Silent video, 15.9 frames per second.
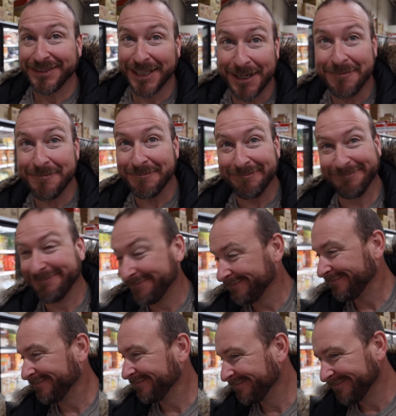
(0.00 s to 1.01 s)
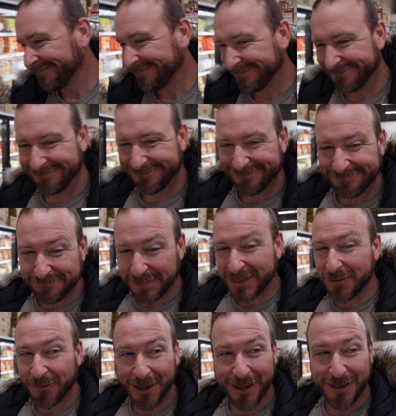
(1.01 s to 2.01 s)
Yep.
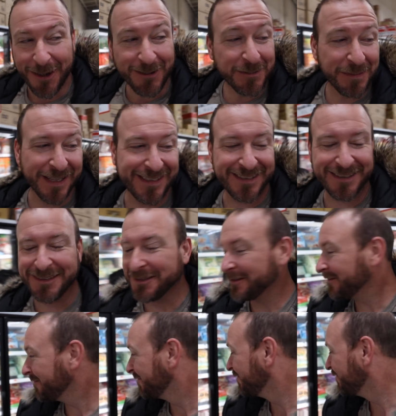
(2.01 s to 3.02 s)
Been to one of those places.